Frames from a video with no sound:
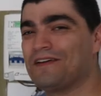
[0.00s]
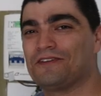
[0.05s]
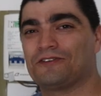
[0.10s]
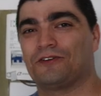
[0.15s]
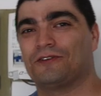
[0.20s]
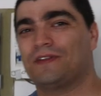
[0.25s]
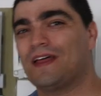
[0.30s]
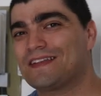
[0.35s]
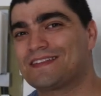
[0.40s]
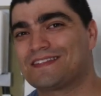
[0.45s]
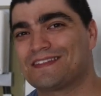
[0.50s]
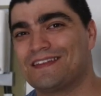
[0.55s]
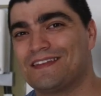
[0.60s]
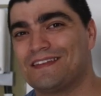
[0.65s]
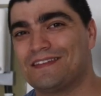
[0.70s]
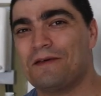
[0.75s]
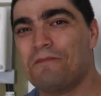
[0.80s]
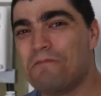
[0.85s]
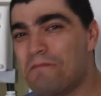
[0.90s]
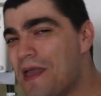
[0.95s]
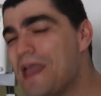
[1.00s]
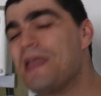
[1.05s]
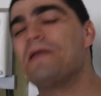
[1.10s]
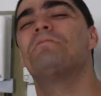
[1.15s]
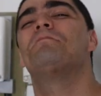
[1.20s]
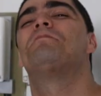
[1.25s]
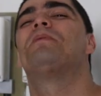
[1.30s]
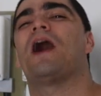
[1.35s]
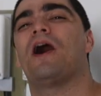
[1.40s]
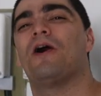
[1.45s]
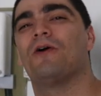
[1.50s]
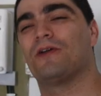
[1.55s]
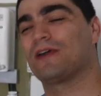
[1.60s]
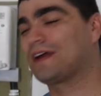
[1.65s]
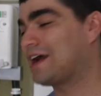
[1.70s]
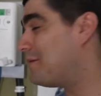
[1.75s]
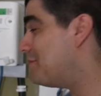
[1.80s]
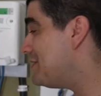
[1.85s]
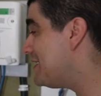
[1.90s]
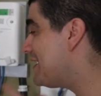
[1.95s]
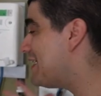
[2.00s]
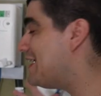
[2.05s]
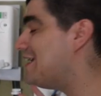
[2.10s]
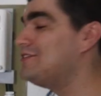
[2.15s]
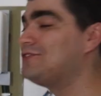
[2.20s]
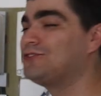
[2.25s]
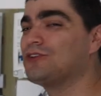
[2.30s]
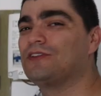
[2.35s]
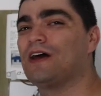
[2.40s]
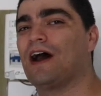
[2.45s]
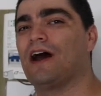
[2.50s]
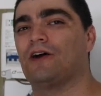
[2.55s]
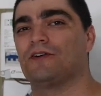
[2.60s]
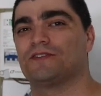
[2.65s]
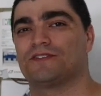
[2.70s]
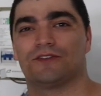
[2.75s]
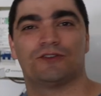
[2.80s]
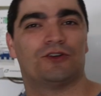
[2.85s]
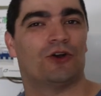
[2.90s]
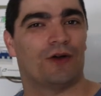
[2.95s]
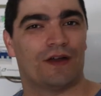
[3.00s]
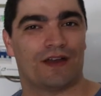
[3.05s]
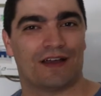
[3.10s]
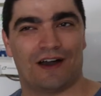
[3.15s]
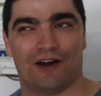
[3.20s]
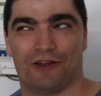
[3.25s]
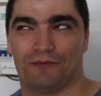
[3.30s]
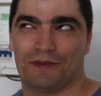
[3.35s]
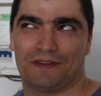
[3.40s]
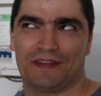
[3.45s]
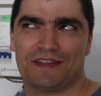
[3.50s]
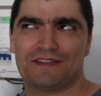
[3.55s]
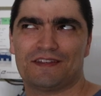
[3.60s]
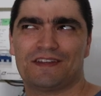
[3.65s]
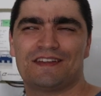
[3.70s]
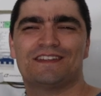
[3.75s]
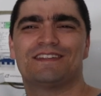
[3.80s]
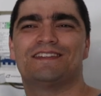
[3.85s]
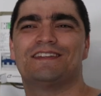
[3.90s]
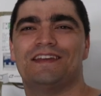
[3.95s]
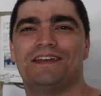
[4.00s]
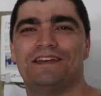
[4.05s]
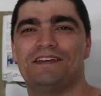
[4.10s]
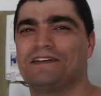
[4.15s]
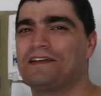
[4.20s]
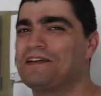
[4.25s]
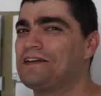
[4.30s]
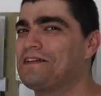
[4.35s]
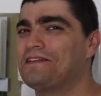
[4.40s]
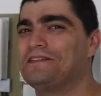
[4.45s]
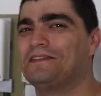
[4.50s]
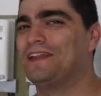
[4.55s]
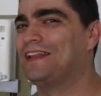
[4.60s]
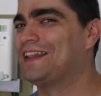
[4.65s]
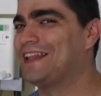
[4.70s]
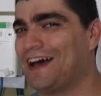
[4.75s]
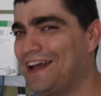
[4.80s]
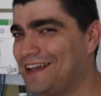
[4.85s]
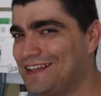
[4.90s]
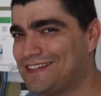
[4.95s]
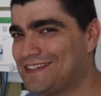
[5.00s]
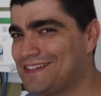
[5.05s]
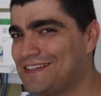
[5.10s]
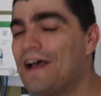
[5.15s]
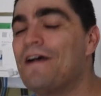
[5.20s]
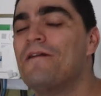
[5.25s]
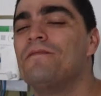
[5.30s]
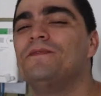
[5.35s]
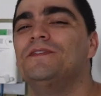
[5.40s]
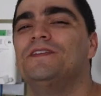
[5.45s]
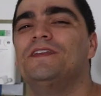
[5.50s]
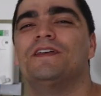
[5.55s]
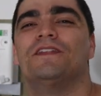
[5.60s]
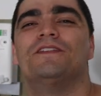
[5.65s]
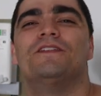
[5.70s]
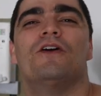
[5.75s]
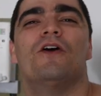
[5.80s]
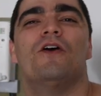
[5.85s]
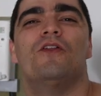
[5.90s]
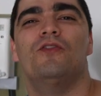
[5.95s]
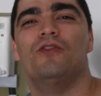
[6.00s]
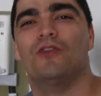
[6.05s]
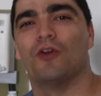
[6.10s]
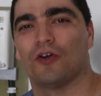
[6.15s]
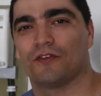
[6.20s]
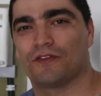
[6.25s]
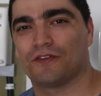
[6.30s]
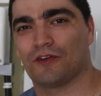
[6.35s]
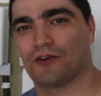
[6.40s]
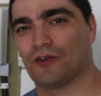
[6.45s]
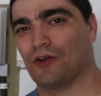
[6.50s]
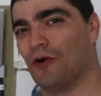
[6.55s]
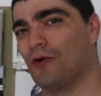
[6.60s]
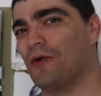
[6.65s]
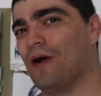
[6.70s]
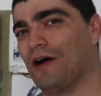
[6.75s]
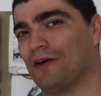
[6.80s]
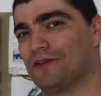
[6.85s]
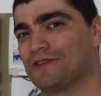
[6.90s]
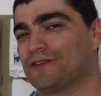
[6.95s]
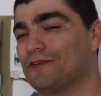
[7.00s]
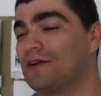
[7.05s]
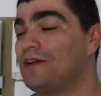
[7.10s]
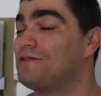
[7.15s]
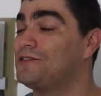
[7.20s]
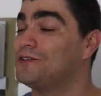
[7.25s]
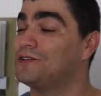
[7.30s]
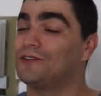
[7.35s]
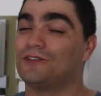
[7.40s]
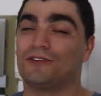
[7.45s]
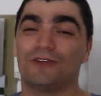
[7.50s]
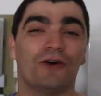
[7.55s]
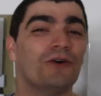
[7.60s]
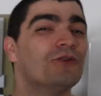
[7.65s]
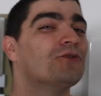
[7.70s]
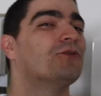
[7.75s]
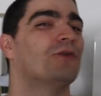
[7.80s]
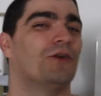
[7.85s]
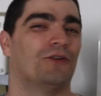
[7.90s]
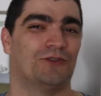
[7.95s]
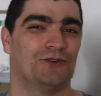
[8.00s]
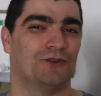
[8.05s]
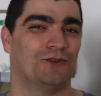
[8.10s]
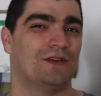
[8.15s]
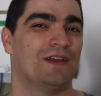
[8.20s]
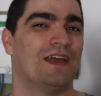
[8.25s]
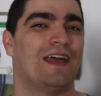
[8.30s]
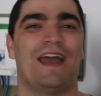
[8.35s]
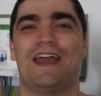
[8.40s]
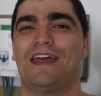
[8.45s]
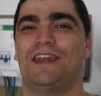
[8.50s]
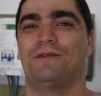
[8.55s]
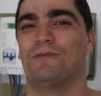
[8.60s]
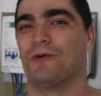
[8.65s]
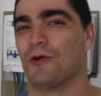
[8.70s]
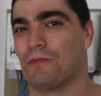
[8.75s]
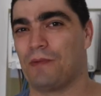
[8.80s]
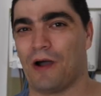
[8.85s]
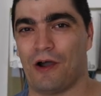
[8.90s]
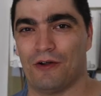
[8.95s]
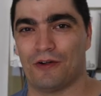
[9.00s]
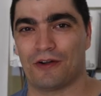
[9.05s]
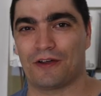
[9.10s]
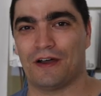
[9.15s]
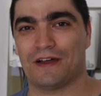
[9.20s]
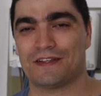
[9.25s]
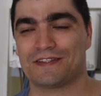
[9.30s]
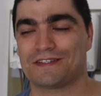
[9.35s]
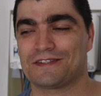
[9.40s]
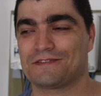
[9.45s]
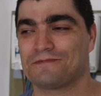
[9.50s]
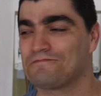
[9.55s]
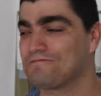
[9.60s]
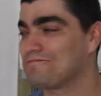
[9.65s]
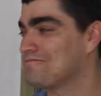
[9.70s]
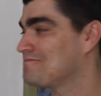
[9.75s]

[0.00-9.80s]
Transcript: So that's the main power coming into the house going out. But as you can see, the lights did not go out. So if you don't want any more power cuts,